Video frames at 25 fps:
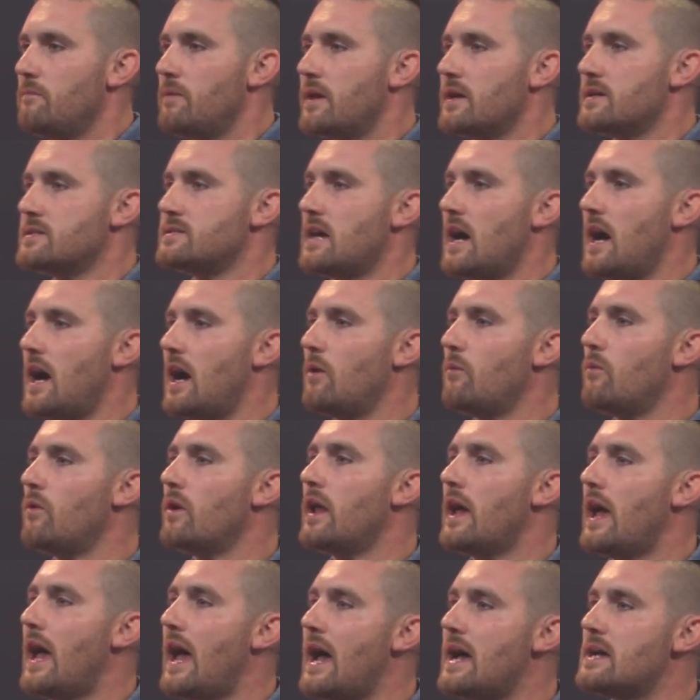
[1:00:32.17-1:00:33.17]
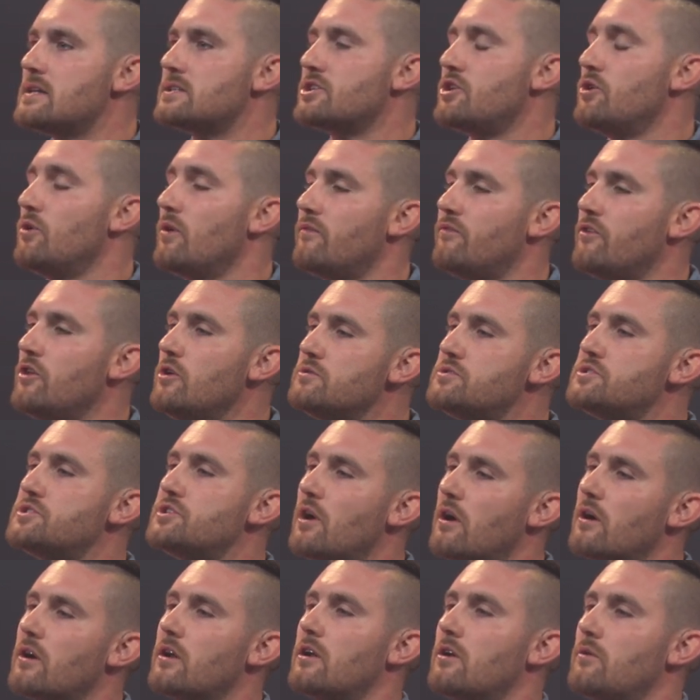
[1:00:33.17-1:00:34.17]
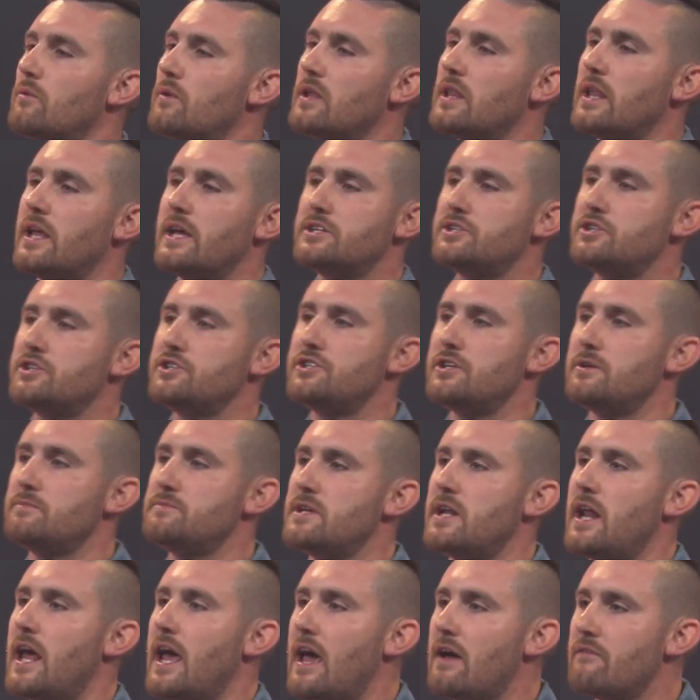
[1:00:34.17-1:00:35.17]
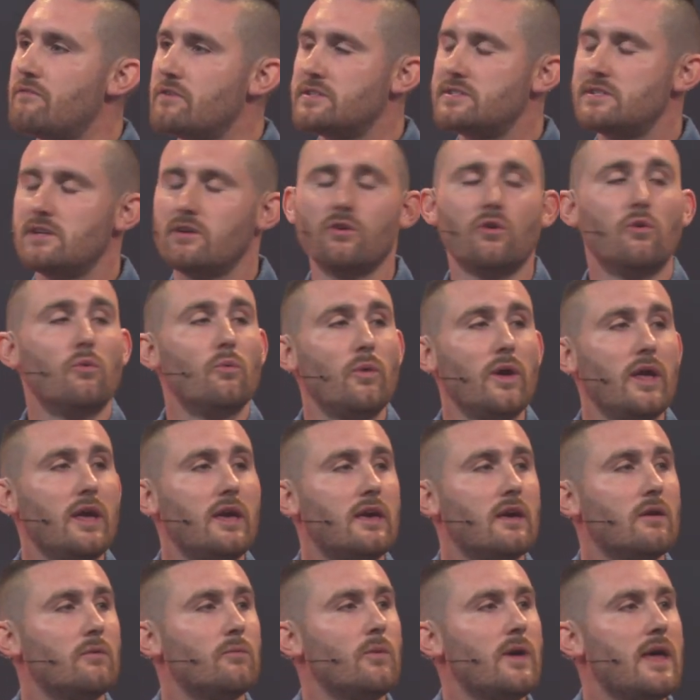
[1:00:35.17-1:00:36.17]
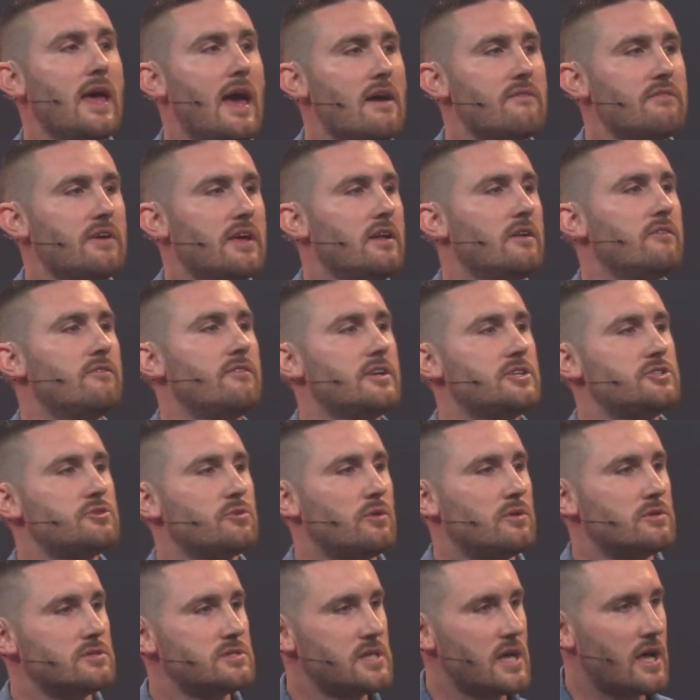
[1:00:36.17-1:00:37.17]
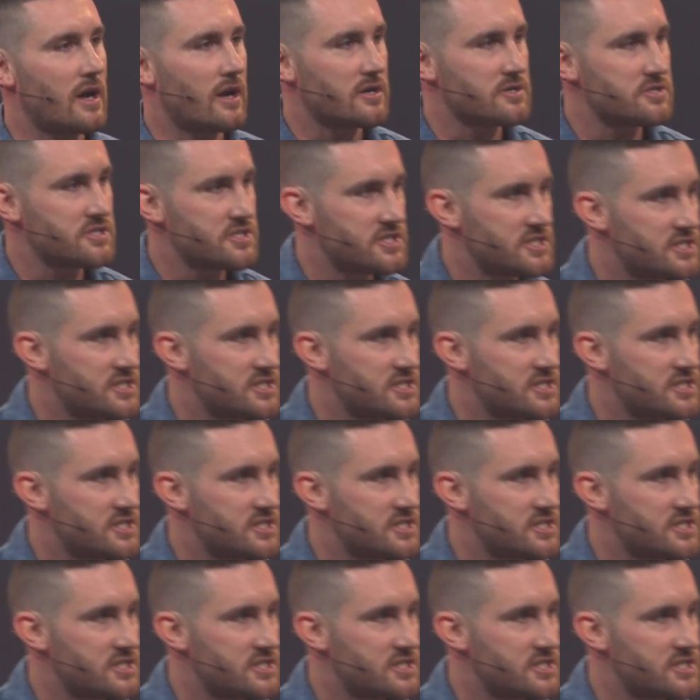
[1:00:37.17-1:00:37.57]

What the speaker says: because I want to ask you, if you started a relationship today, every single weekend we have individuals that are